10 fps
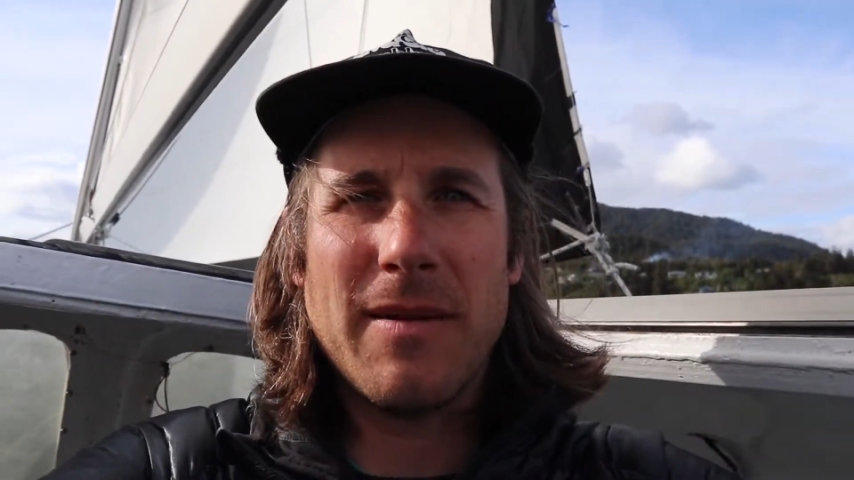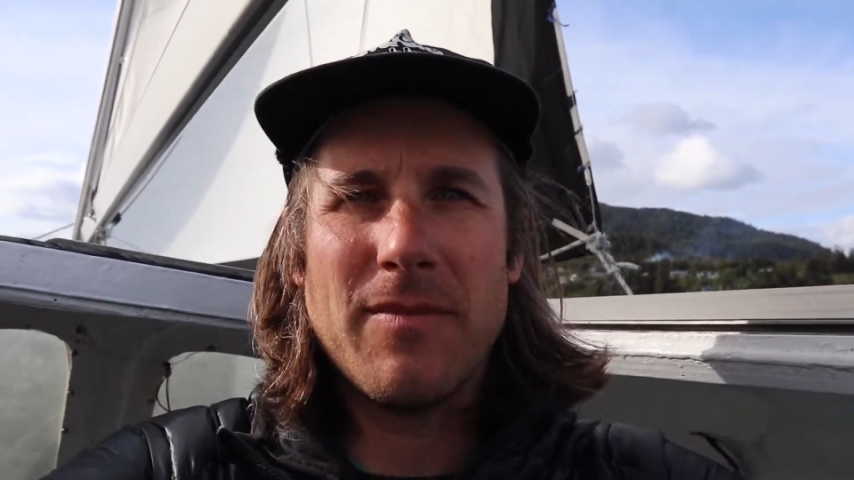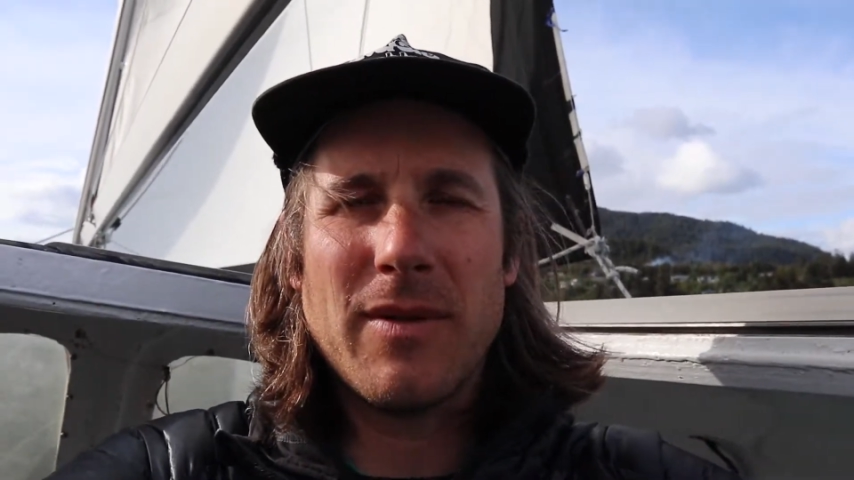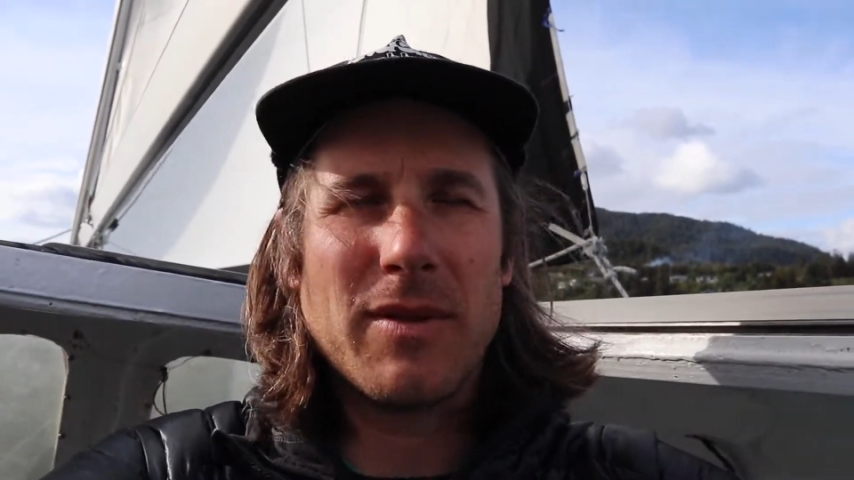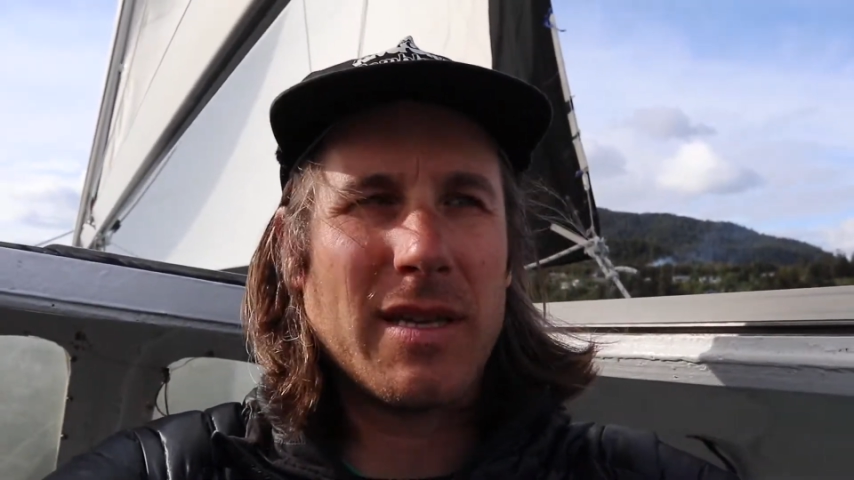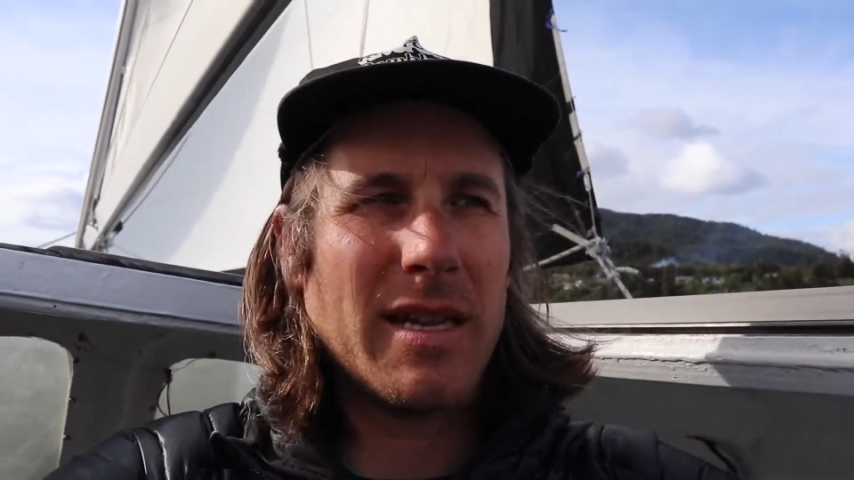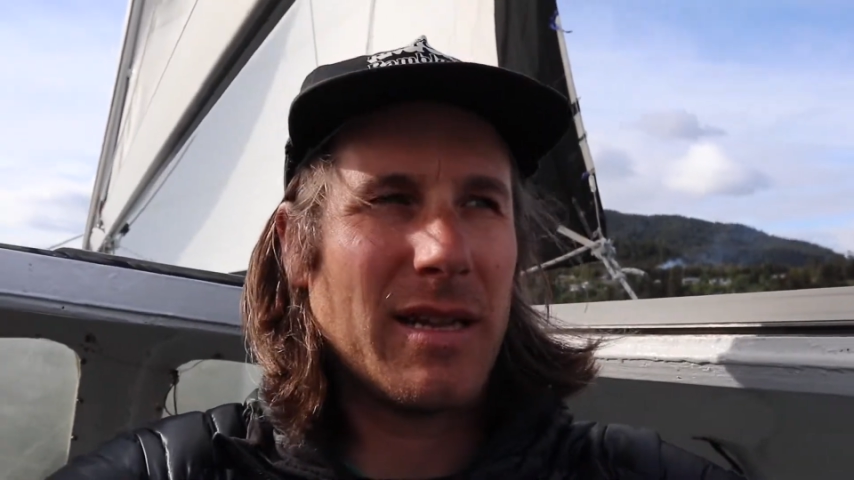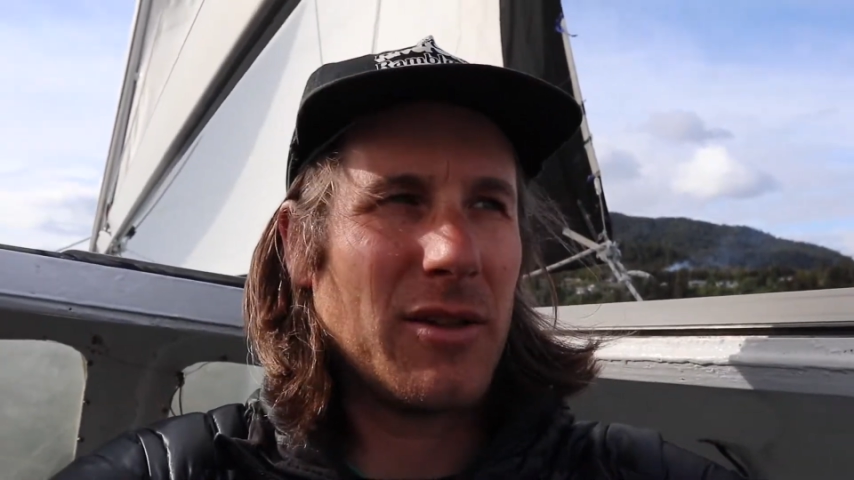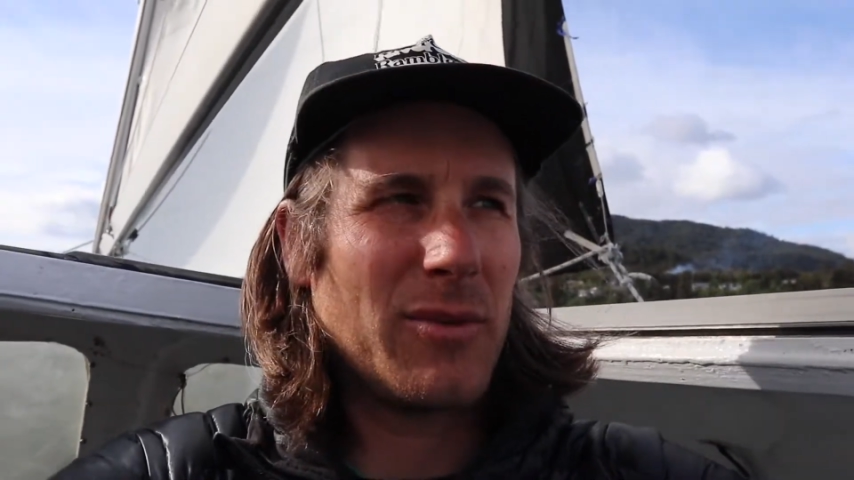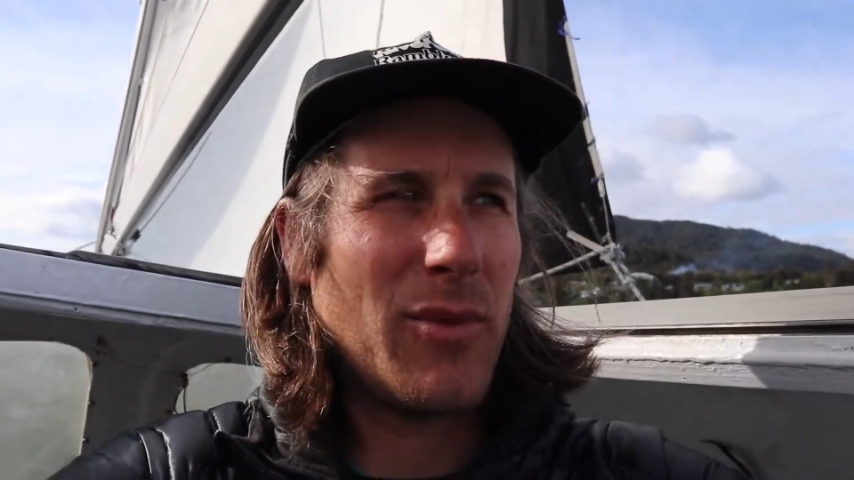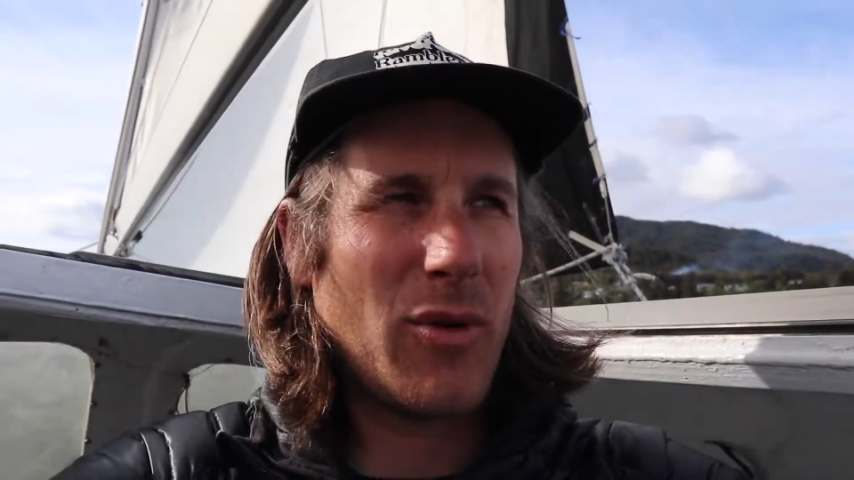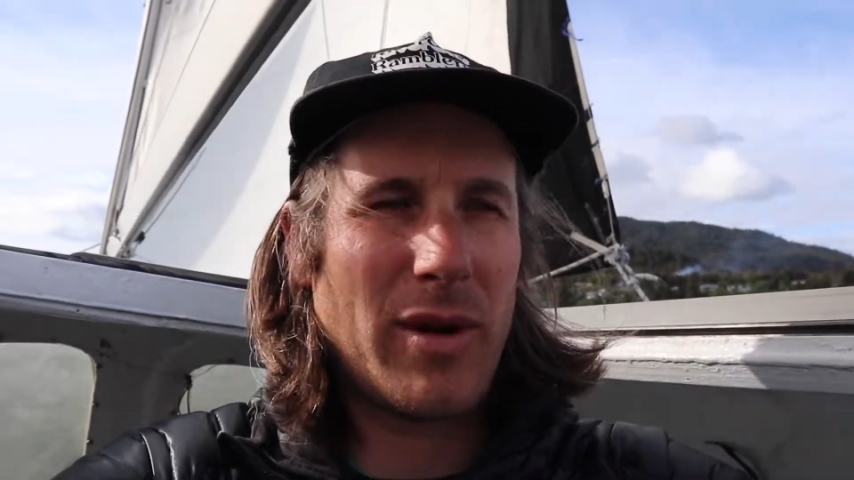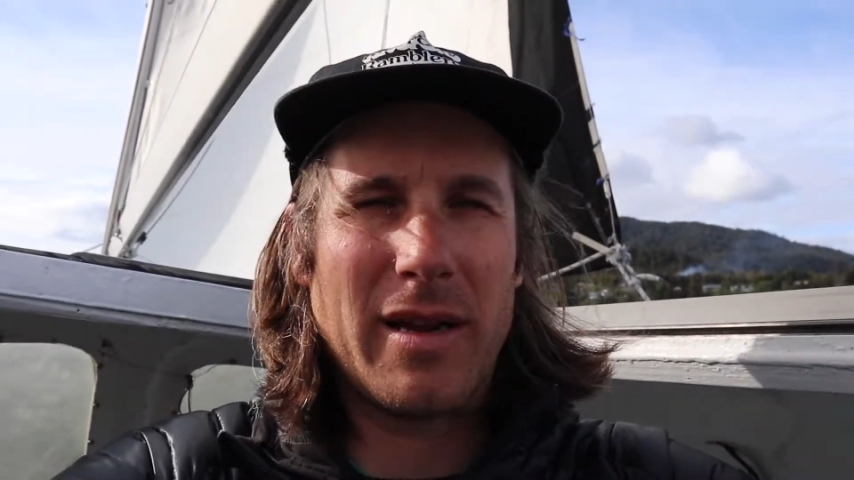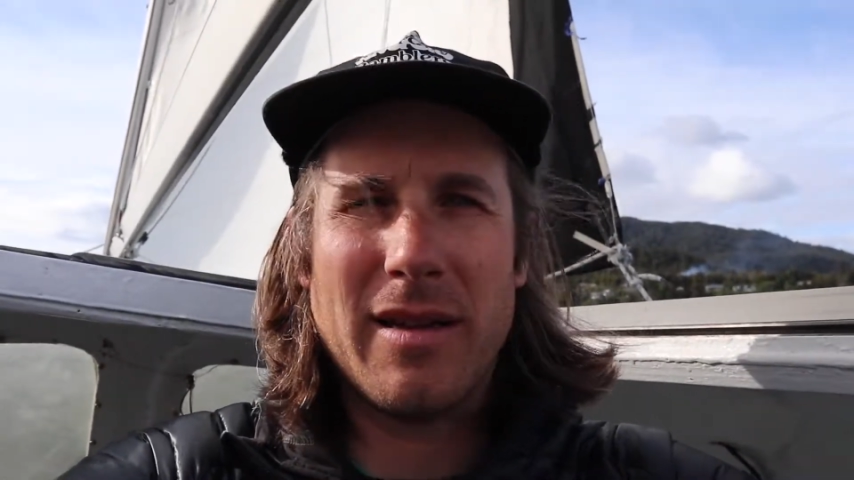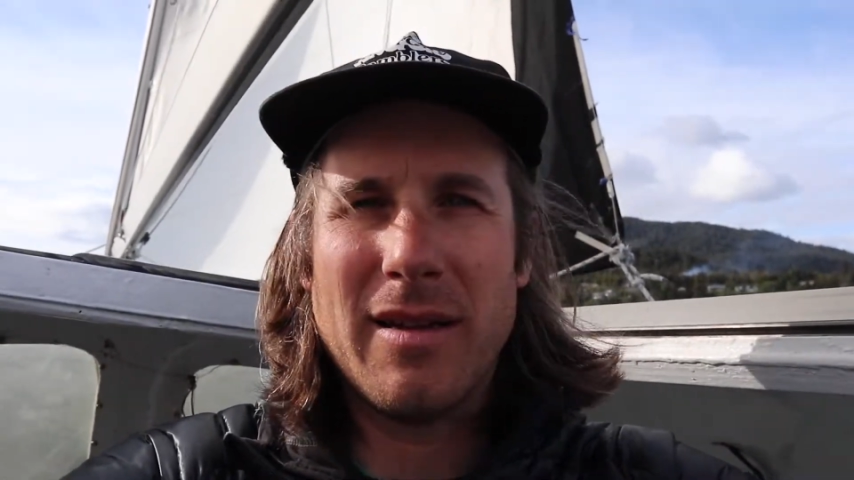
It's getting a little boring,